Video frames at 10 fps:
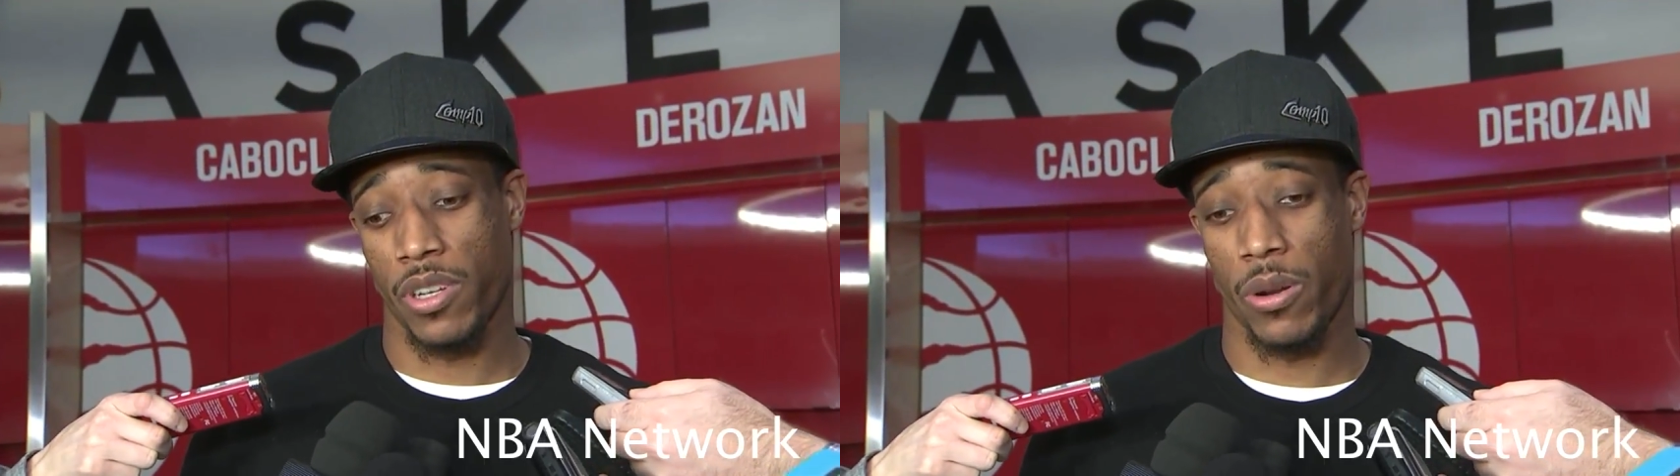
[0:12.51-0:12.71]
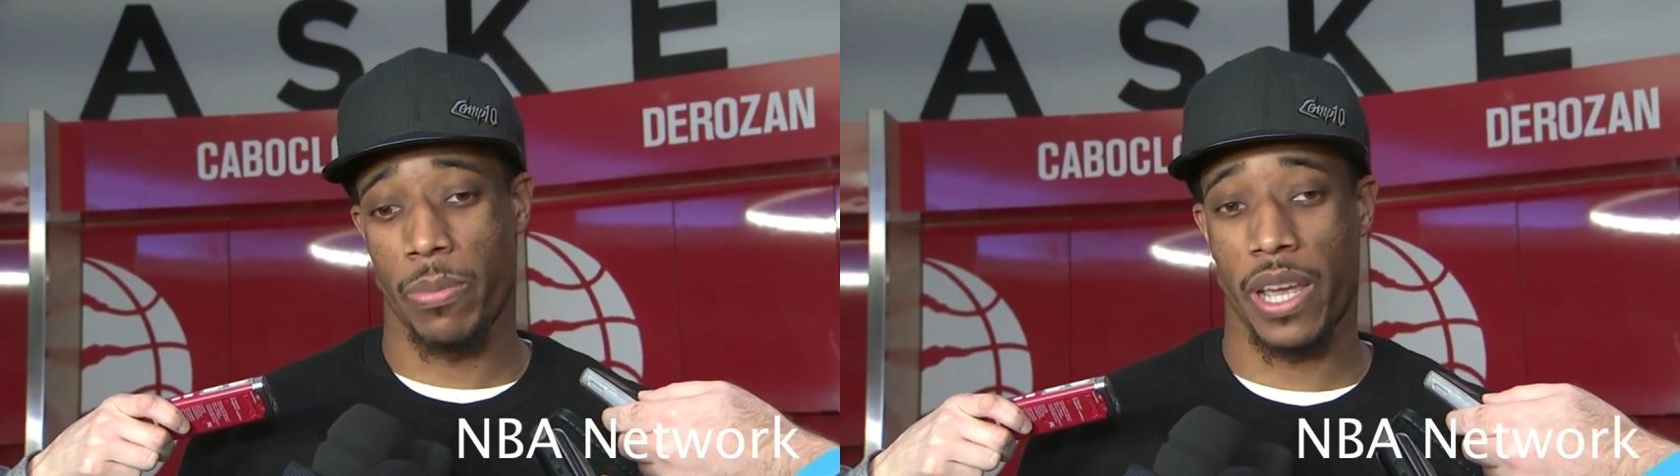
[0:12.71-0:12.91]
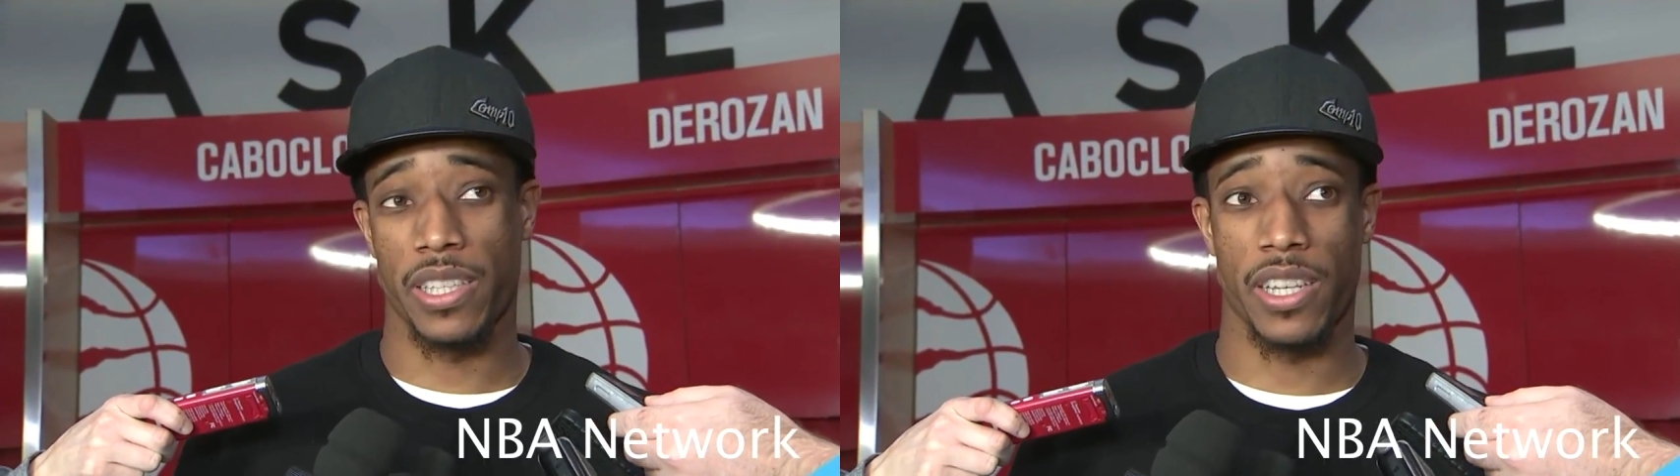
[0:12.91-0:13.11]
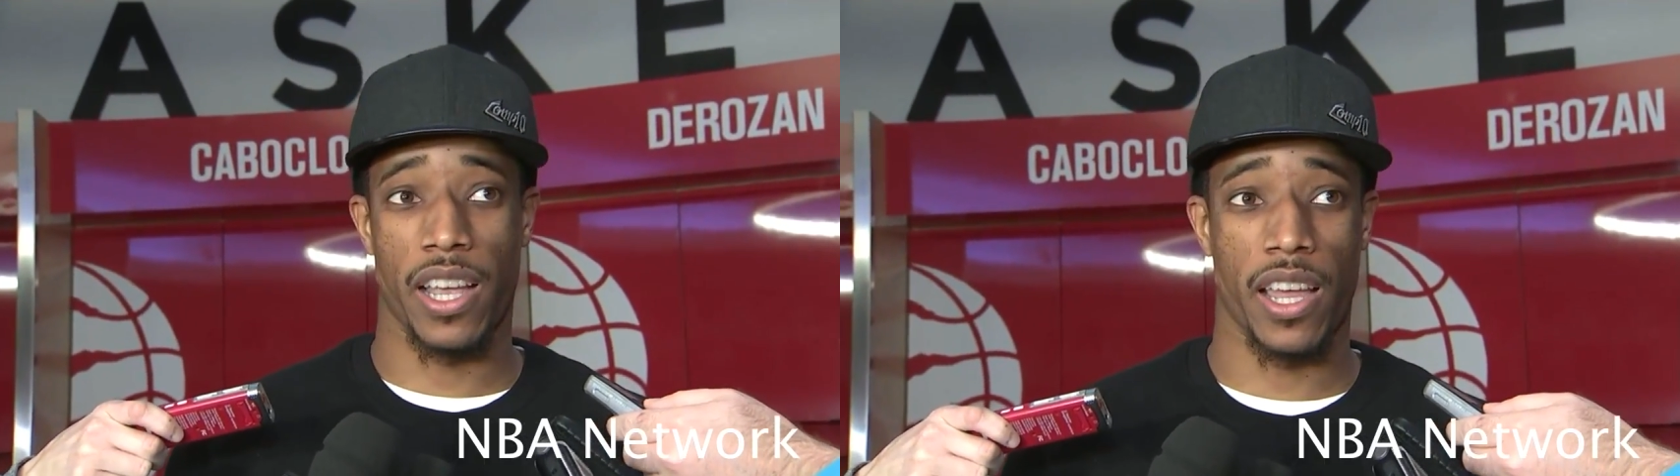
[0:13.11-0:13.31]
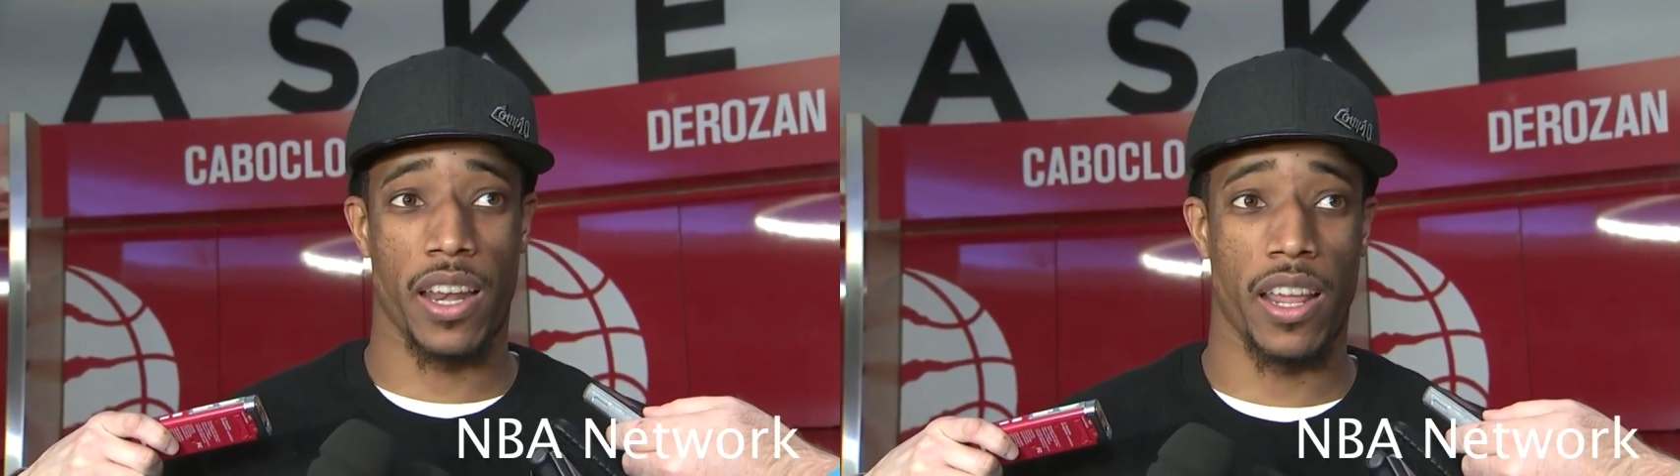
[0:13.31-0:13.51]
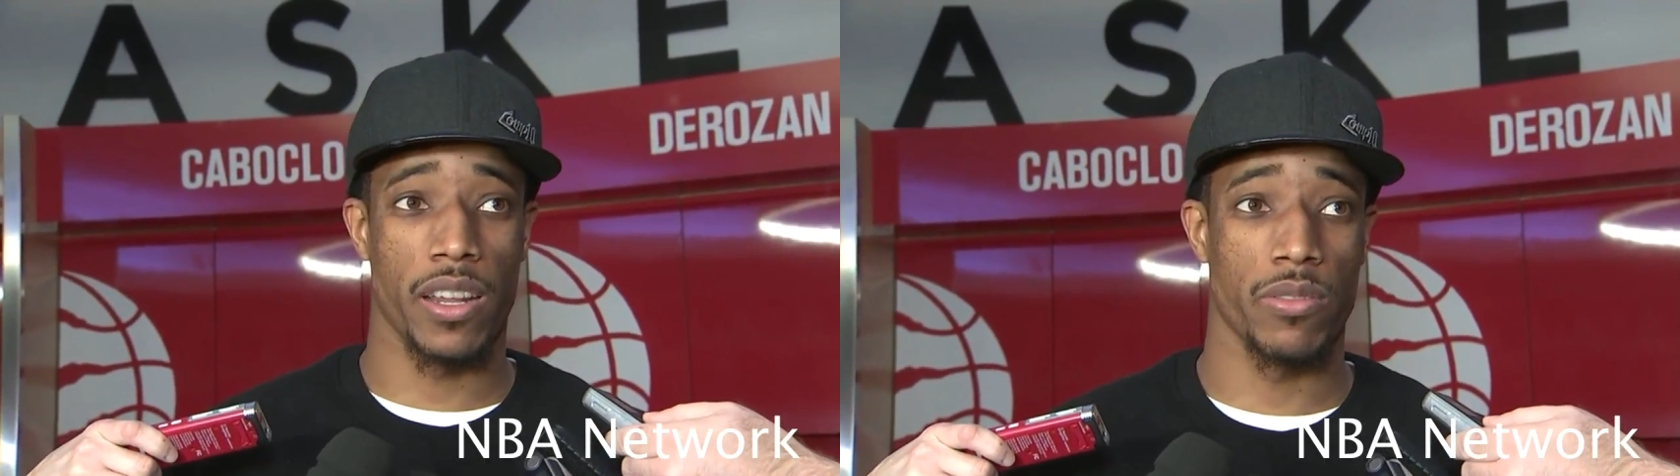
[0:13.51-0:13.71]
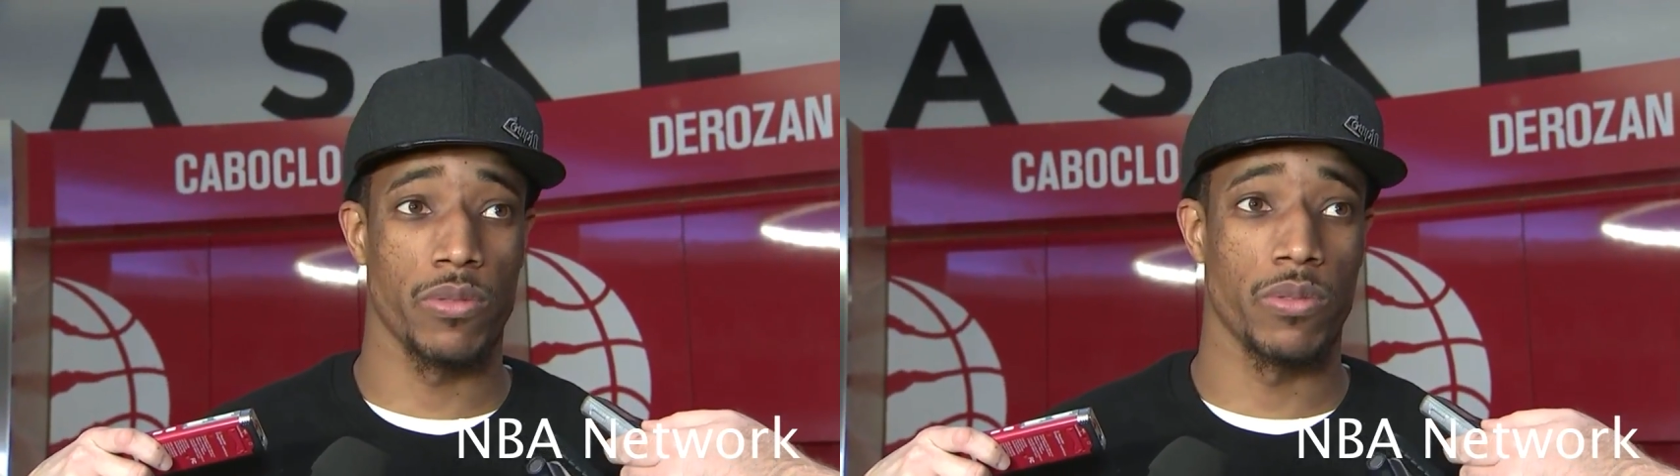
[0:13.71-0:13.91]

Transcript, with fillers: you know, pass a guy that